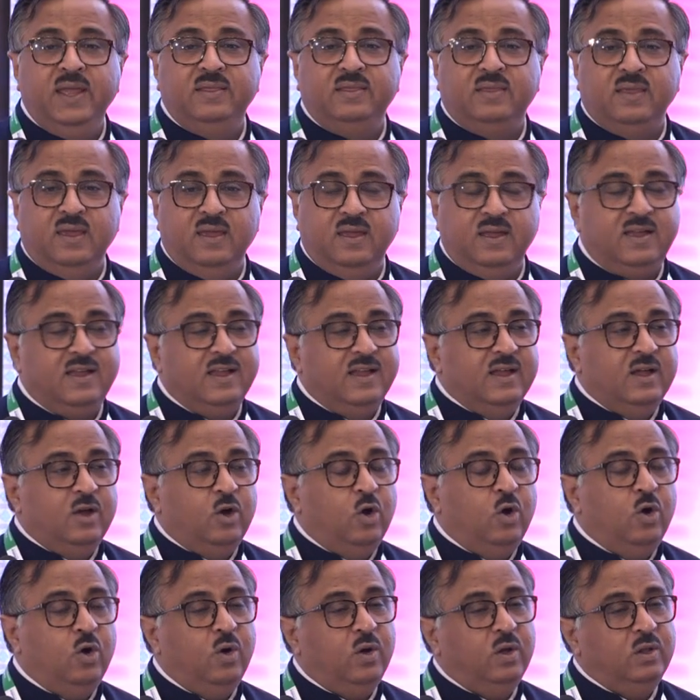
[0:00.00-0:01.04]
think,
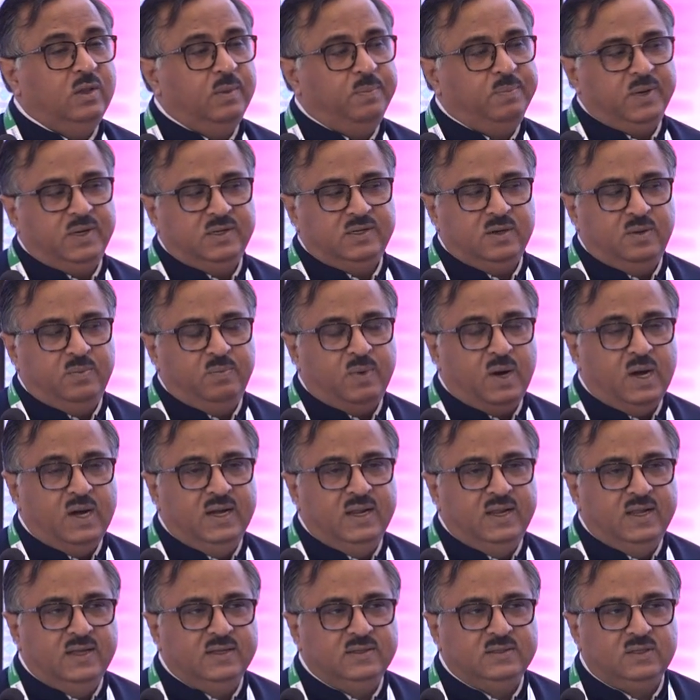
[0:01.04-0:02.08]
oh, the patient
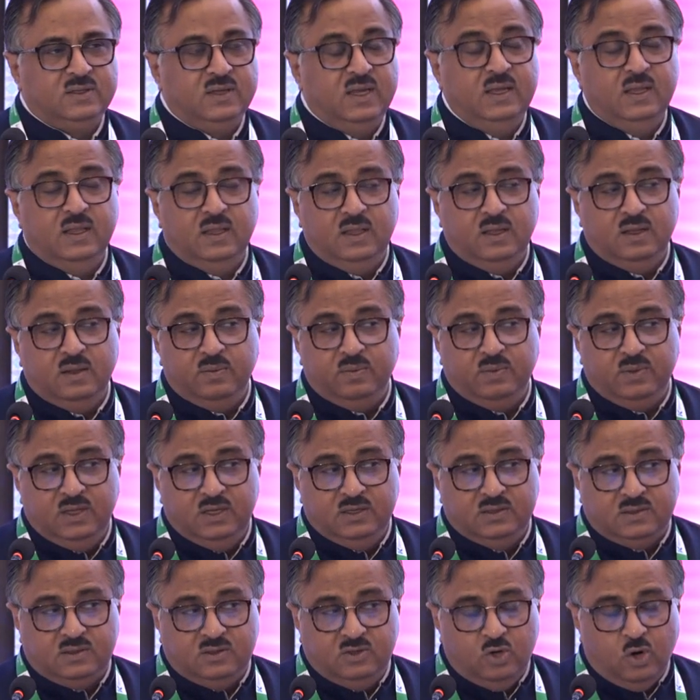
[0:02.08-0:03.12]
party has,
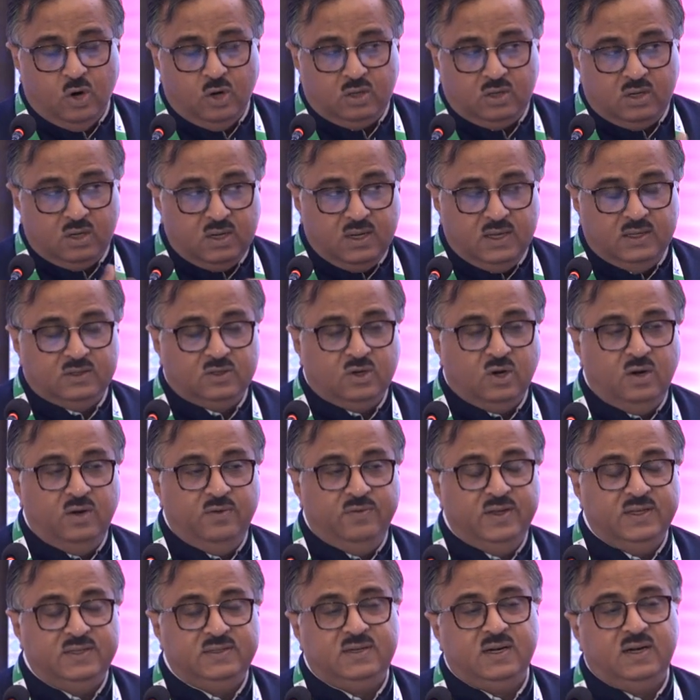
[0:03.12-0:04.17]
this doctor has got
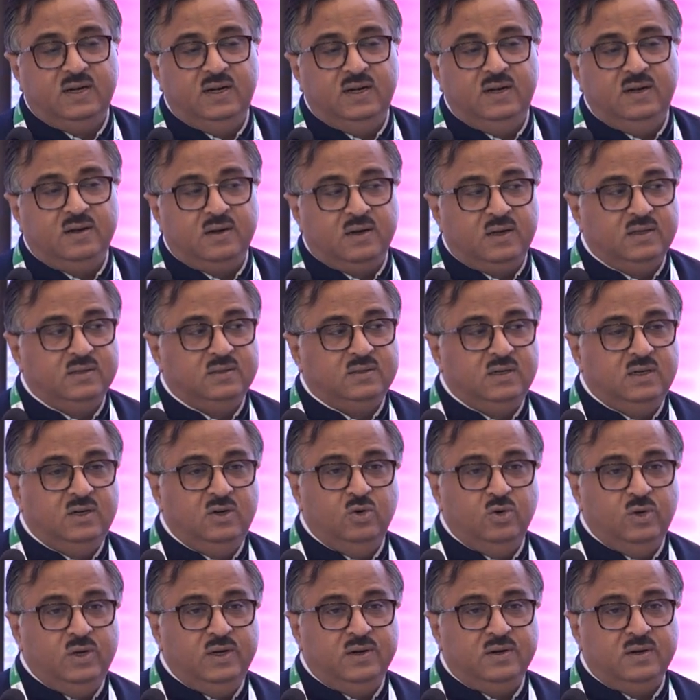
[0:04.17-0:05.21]
vested interest
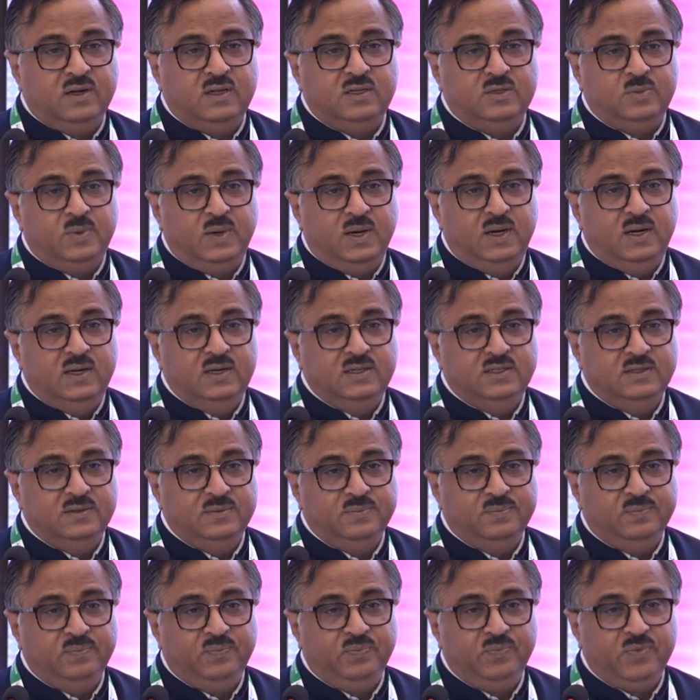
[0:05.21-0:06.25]
in doing transplantation.
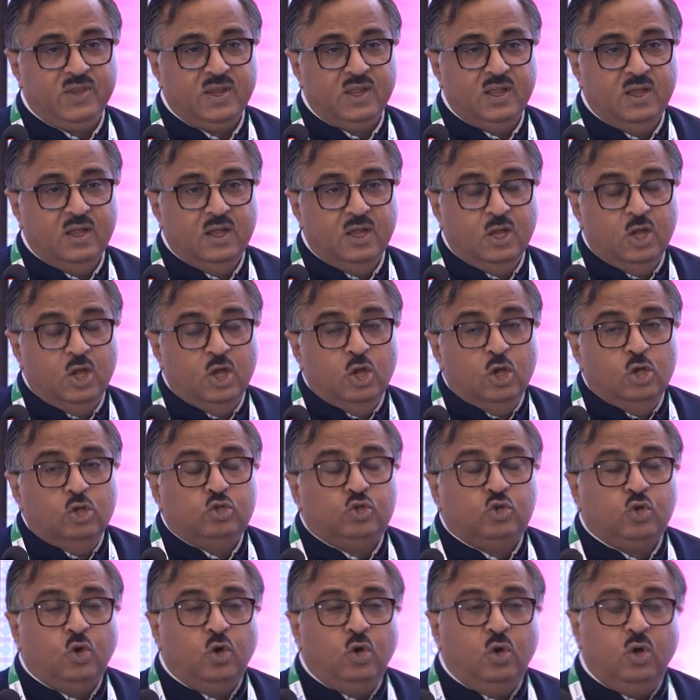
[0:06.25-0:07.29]

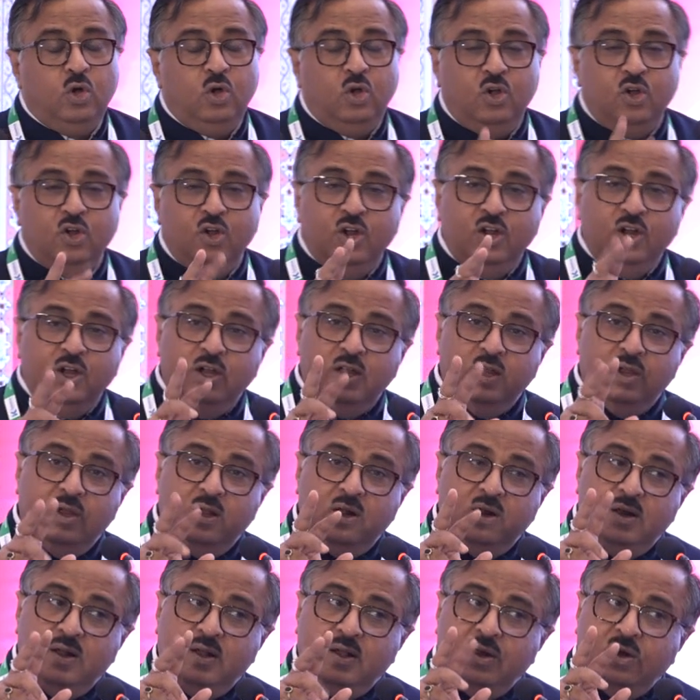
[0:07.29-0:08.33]
So,
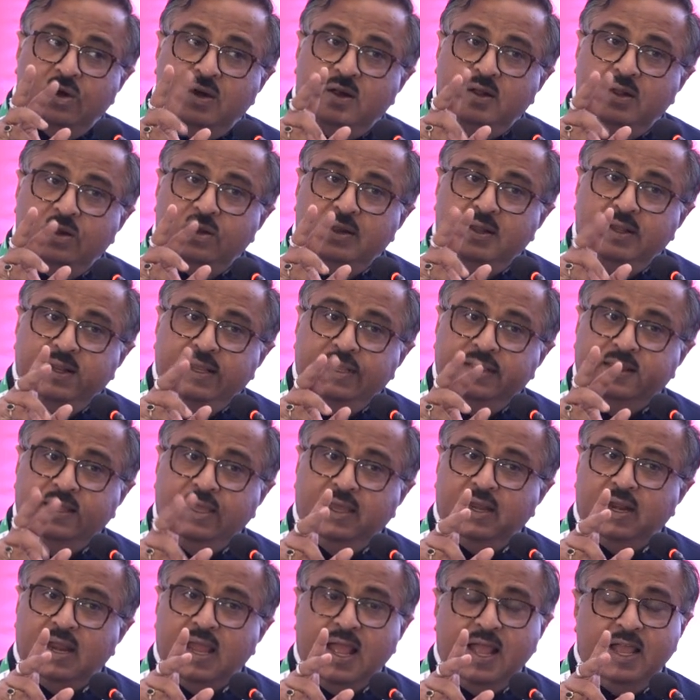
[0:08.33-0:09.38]

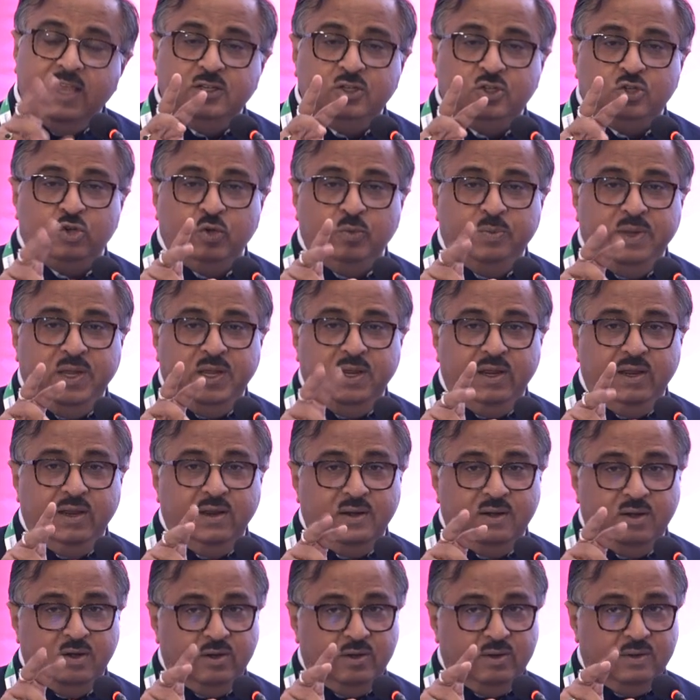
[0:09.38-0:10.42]
there has to
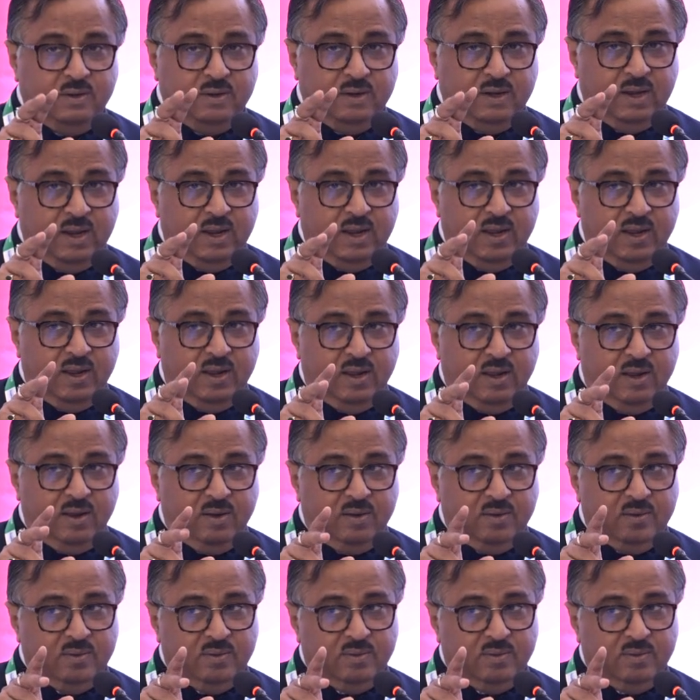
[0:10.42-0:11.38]
be a